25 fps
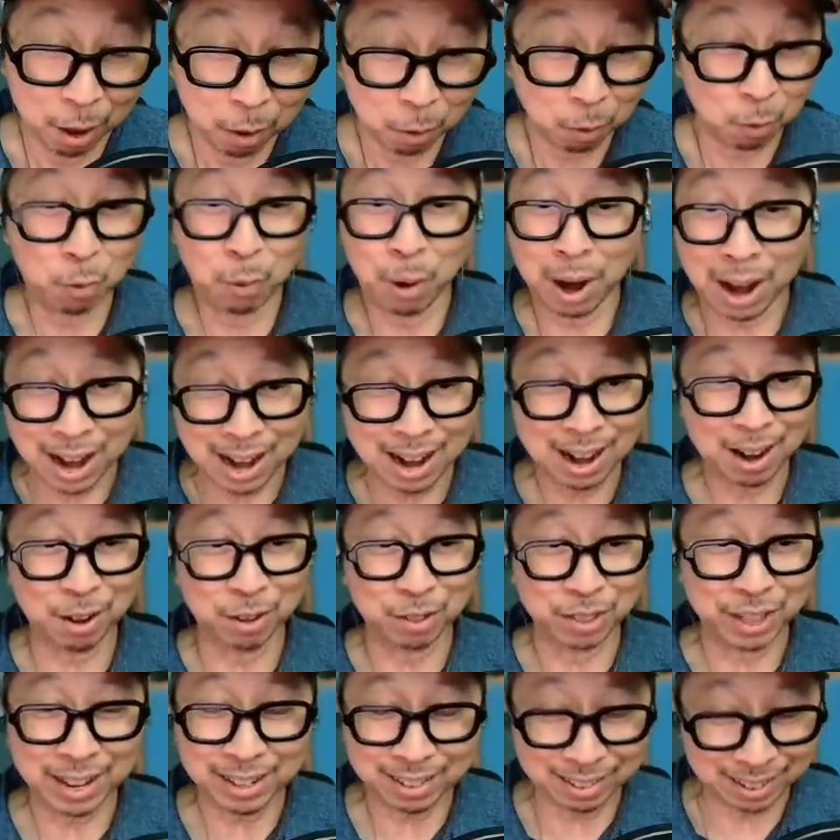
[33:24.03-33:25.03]
Wow,
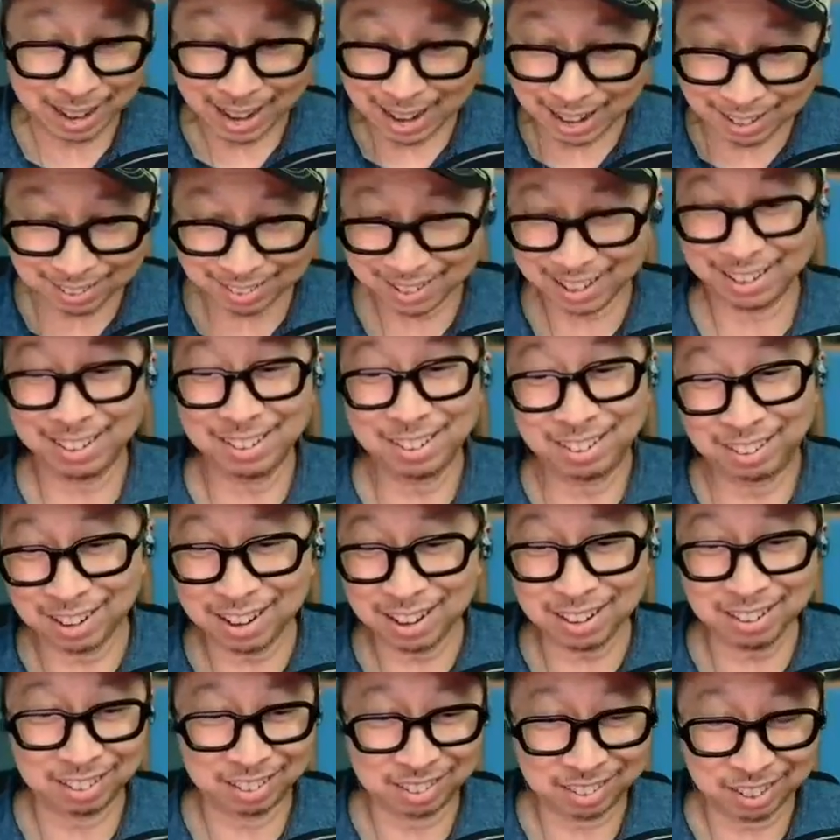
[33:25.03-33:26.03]
that X90J
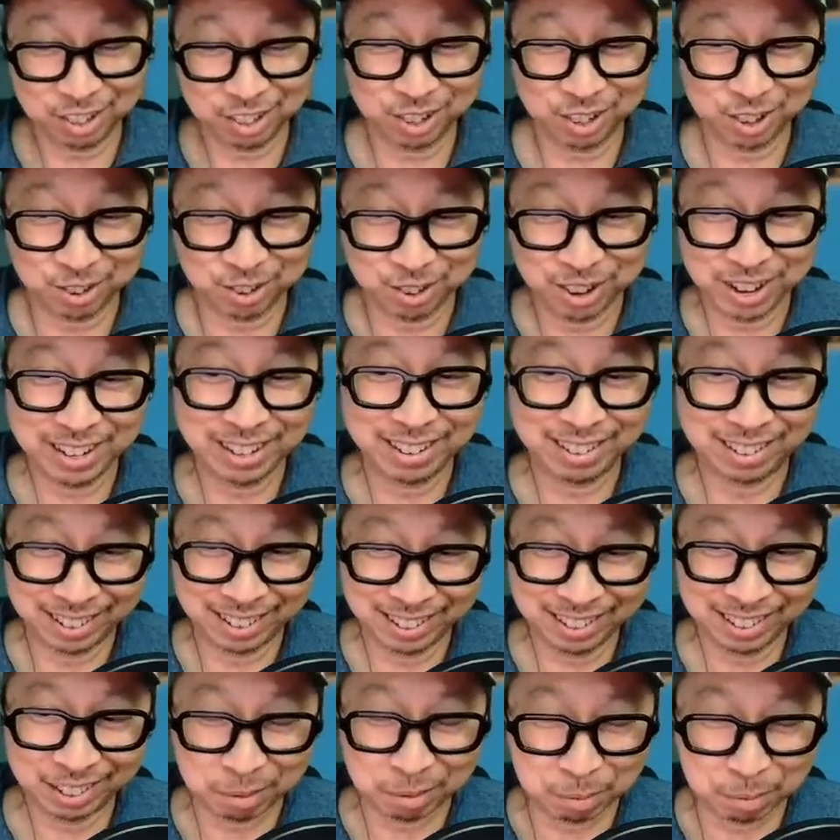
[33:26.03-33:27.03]
is such a great
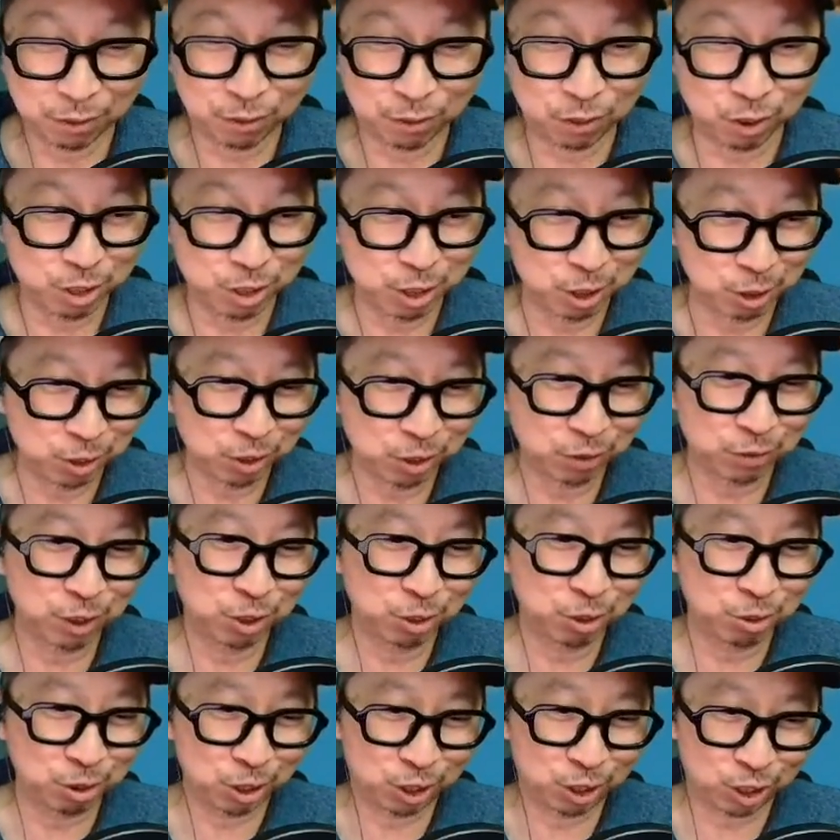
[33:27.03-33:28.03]
deal. But for those of
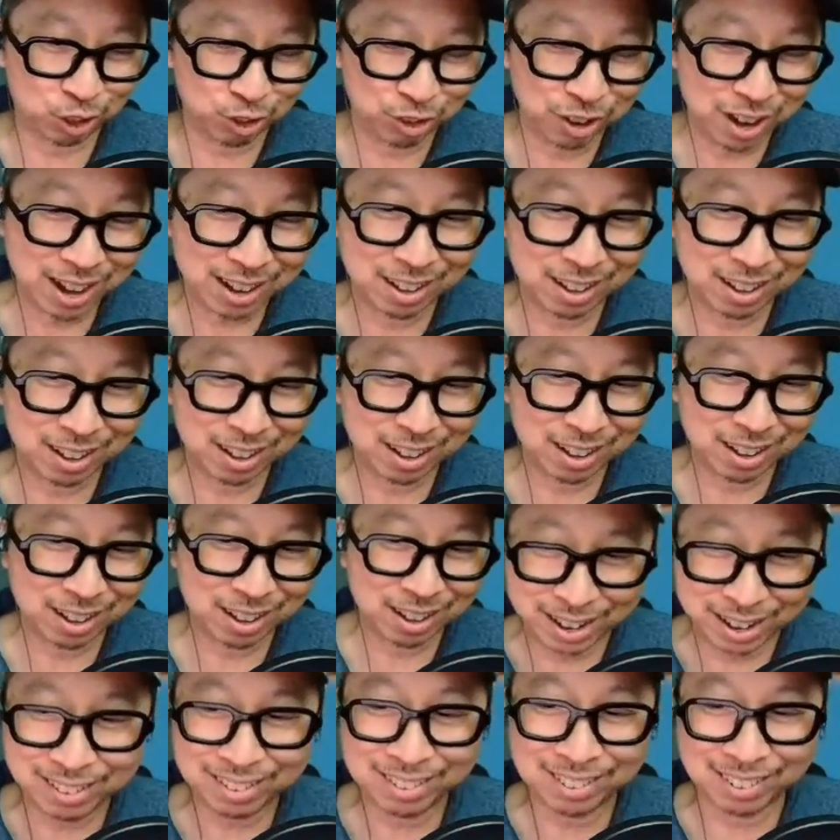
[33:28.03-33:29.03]
us who are tracking the
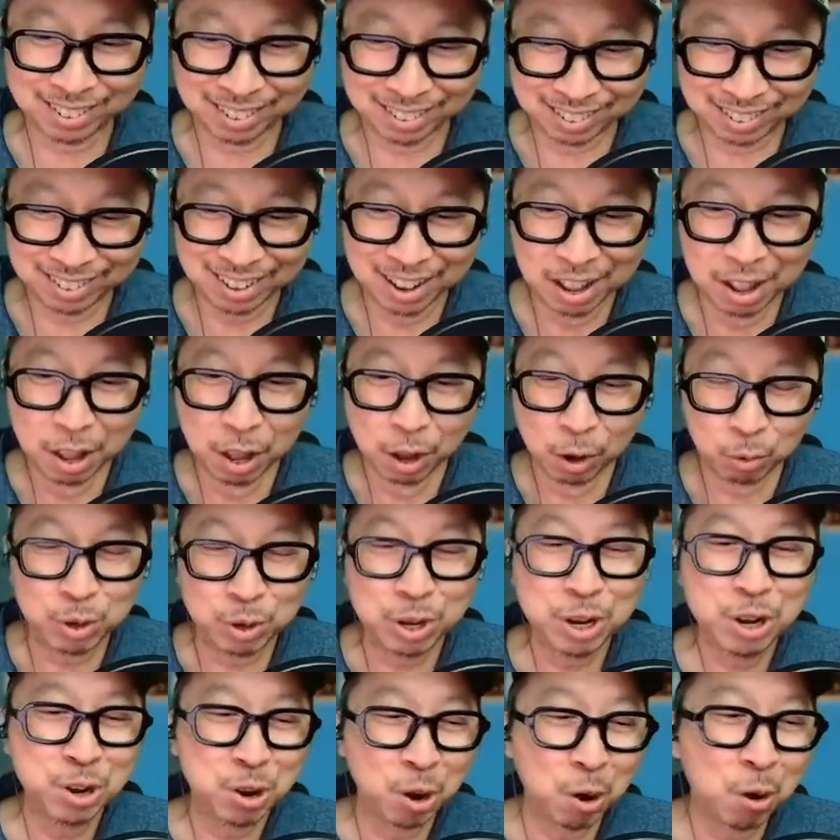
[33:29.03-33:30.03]
prices,
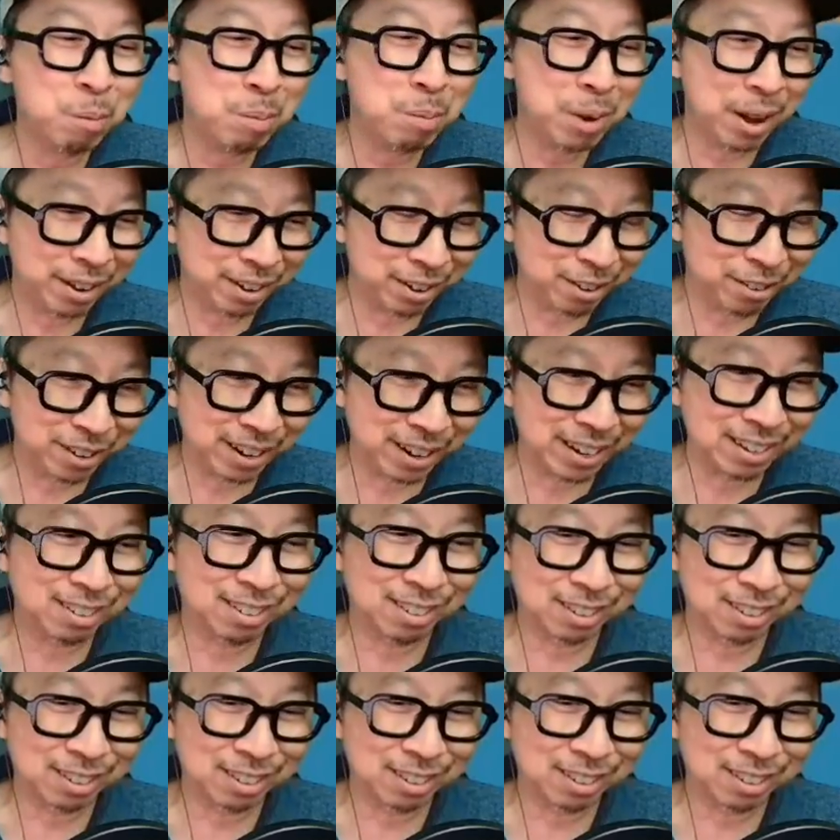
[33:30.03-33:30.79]
we know better, right?